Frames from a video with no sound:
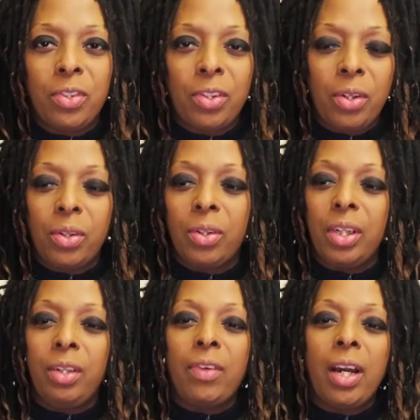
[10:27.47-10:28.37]
So
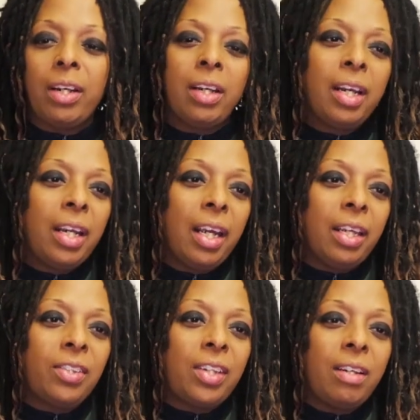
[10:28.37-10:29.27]
you've got,
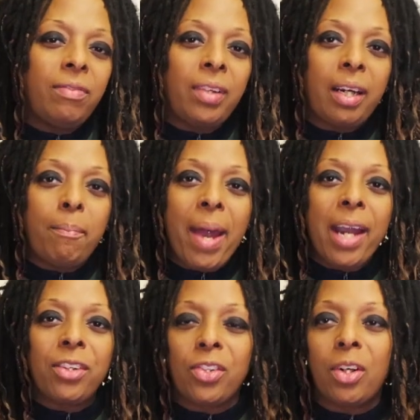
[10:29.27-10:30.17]
instead of like a
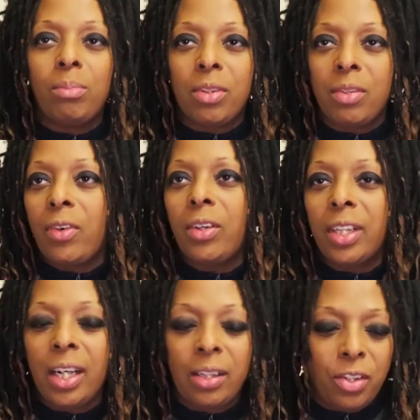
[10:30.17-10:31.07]
bag of Starburst of all
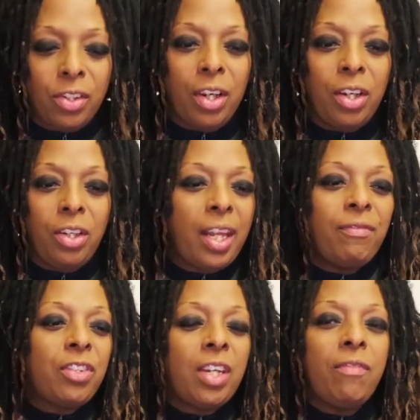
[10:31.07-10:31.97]
the colors,
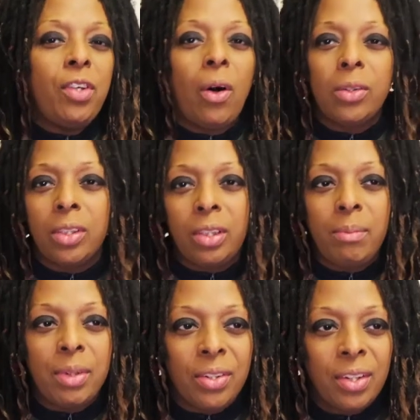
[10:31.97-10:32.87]
they've just given you all the
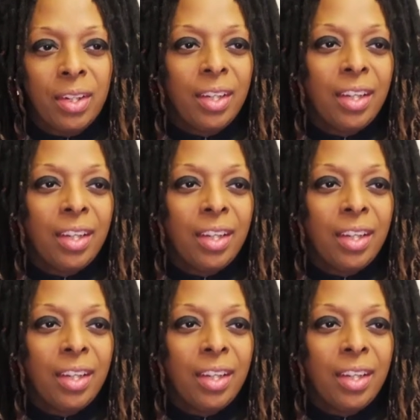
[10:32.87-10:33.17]
lemons